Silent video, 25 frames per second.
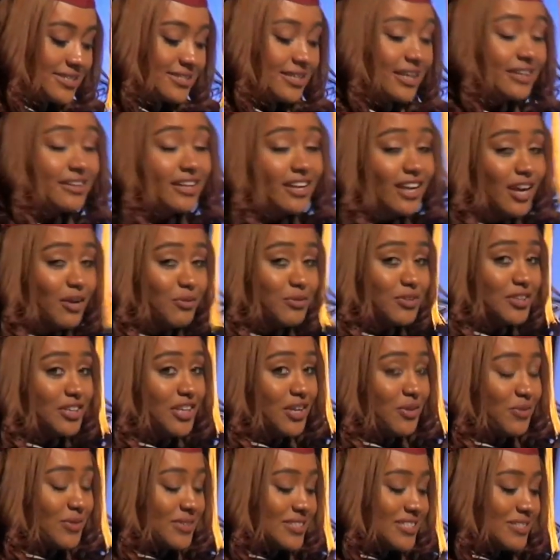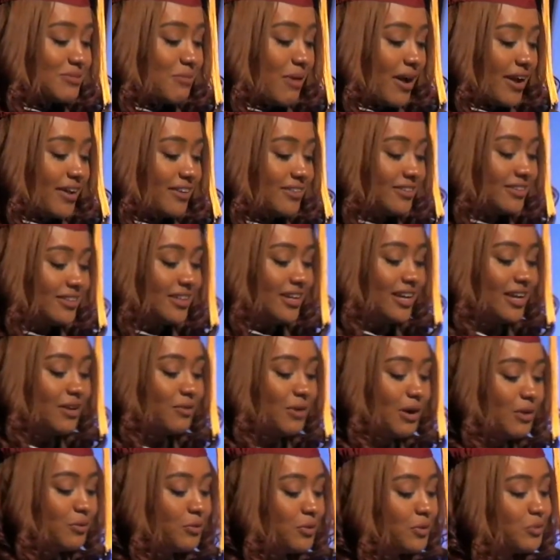the girl with the cutest smile,
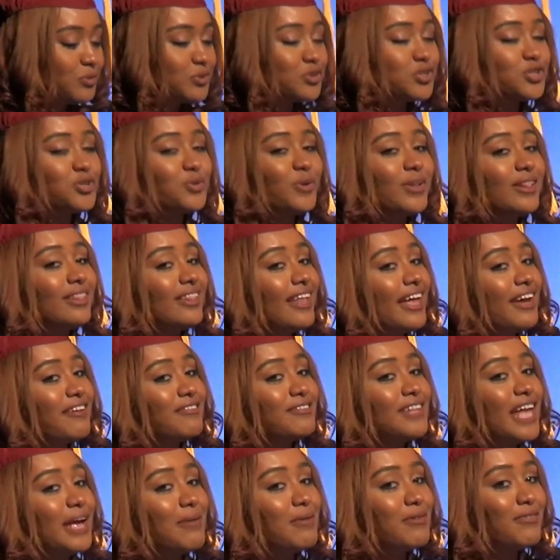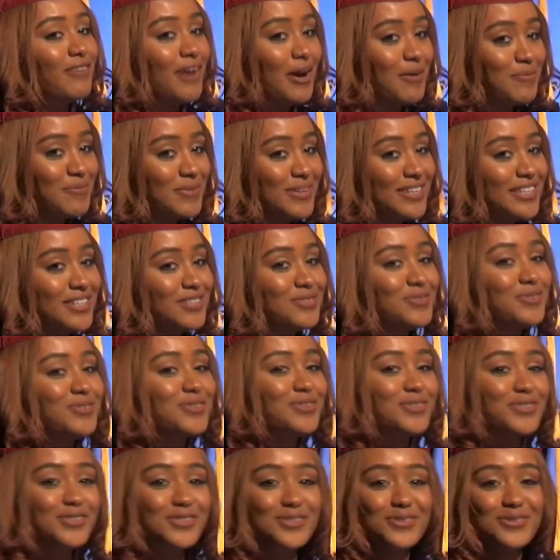we wish you a lifetime of happiness with
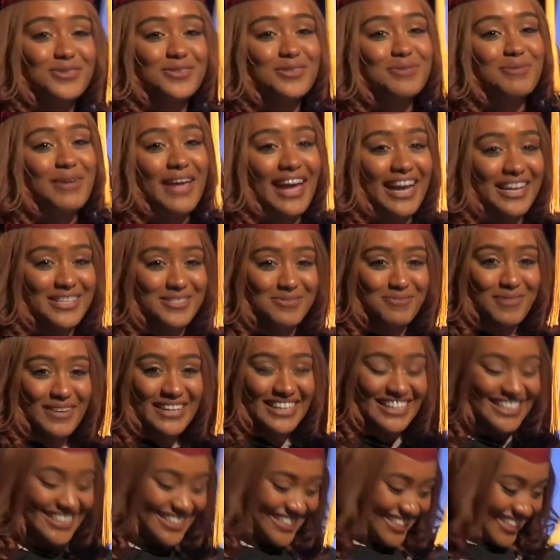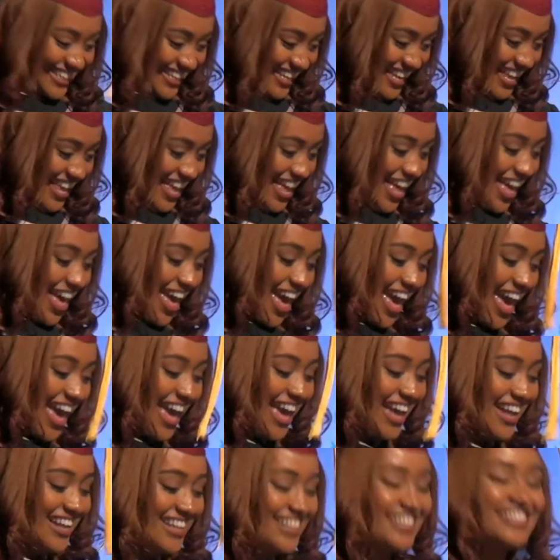your soon-to-be husband.
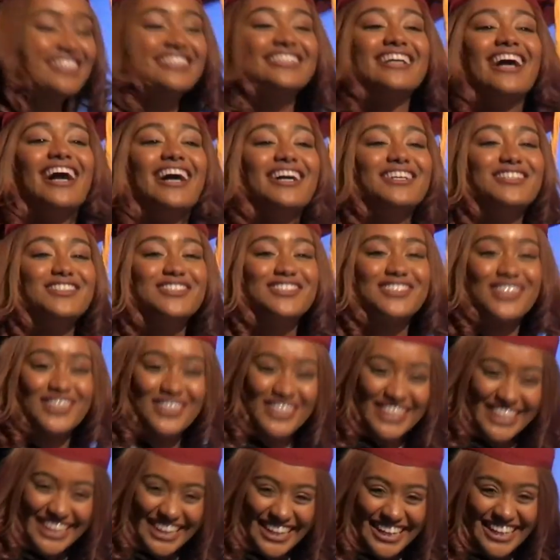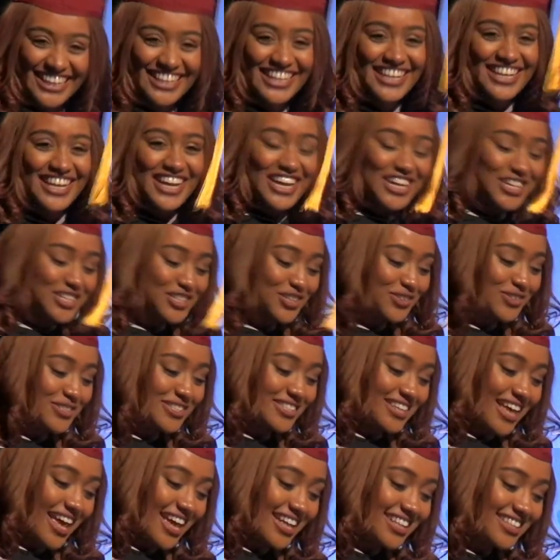And
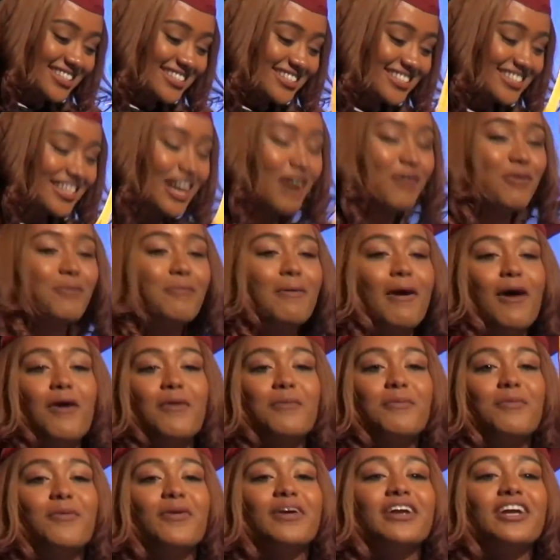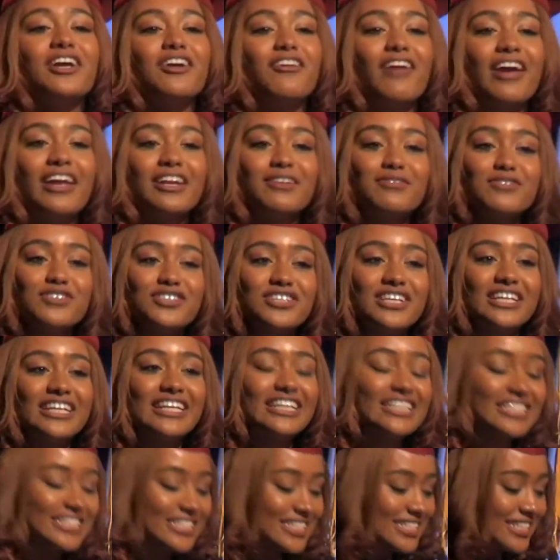Josette, our PowerPoint creative
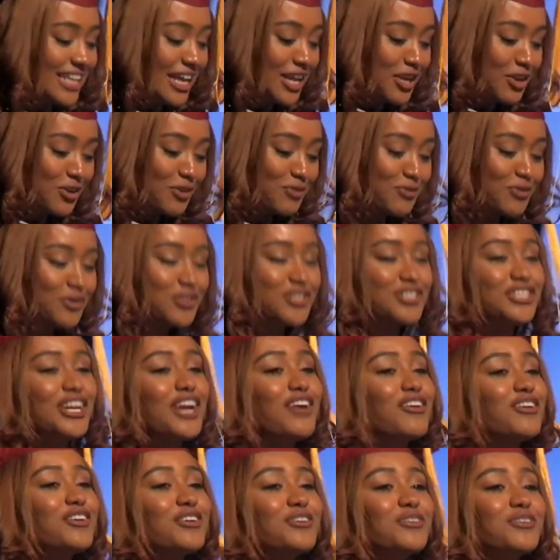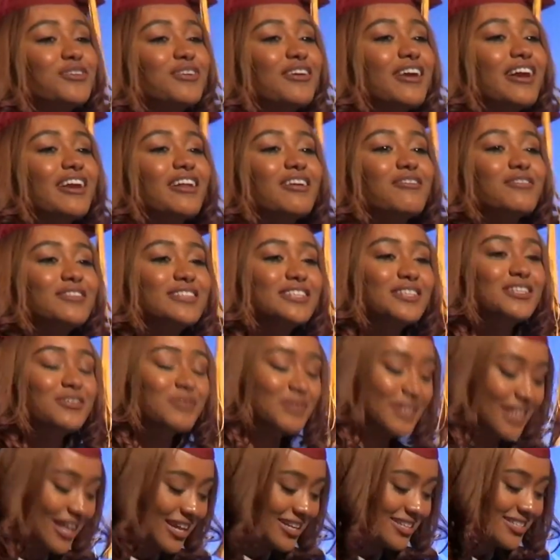genius, thank you for sharing your creativity
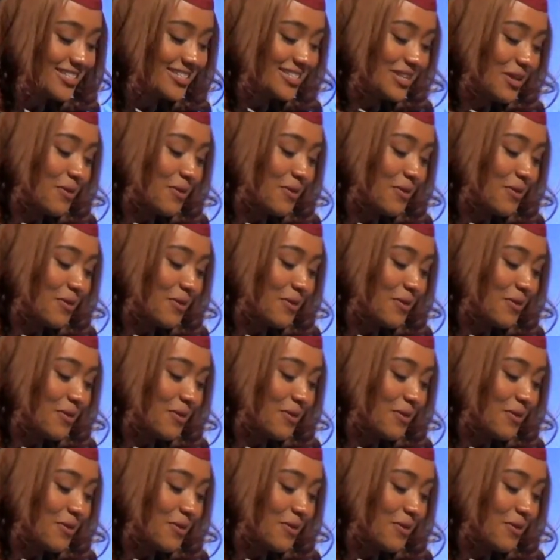with us.